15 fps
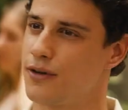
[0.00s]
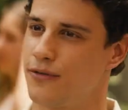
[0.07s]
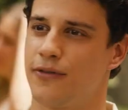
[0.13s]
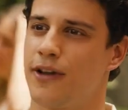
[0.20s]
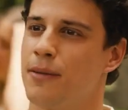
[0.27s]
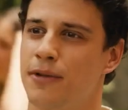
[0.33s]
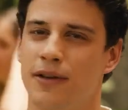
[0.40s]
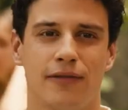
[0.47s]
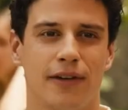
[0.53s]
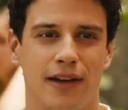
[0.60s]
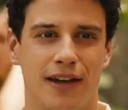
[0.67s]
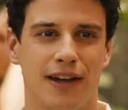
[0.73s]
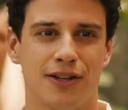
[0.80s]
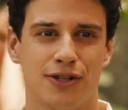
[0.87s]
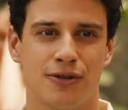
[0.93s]
on a family
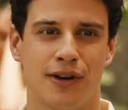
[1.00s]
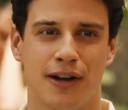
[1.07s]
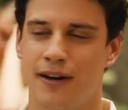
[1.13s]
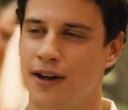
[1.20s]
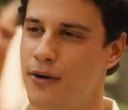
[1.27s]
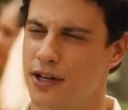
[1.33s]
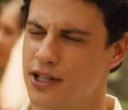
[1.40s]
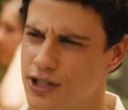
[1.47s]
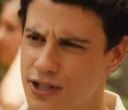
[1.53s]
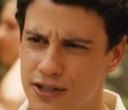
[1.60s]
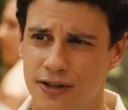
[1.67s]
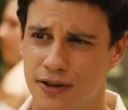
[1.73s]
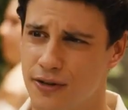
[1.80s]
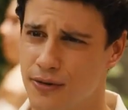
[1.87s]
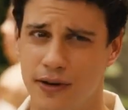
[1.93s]
vacation right now, and it's just
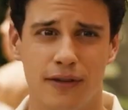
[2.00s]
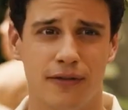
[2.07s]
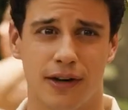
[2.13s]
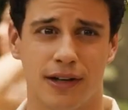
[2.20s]
the three of